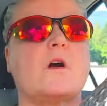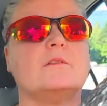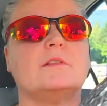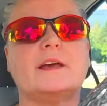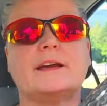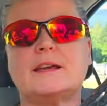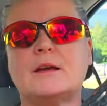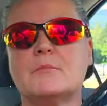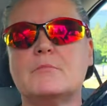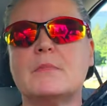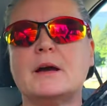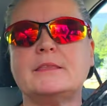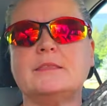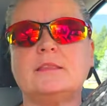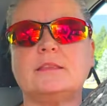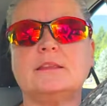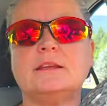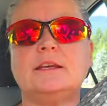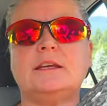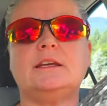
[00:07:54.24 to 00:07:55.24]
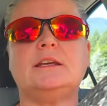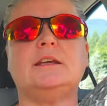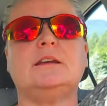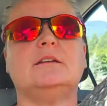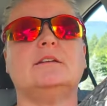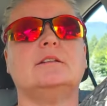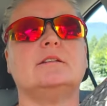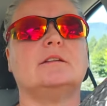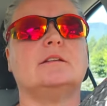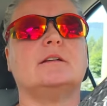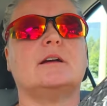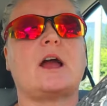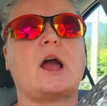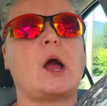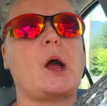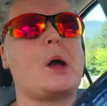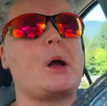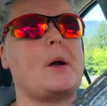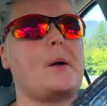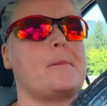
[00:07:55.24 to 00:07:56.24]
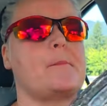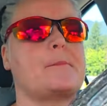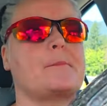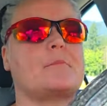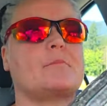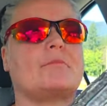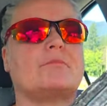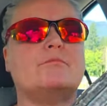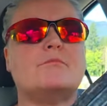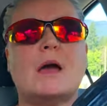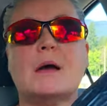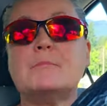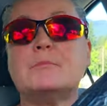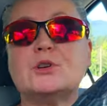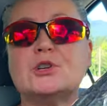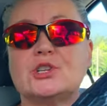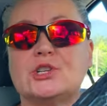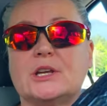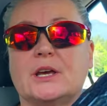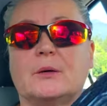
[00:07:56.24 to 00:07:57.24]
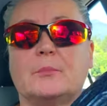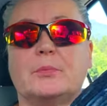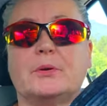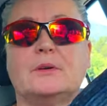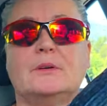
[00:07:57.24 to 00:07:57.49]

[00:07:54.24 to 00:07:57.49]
like a monthly membership